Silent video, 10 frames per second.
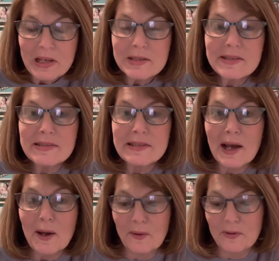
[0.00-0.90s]

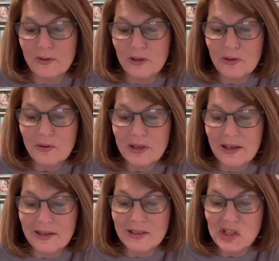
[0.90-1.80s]
So you
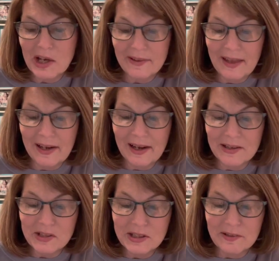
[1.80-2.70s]
can check that out too.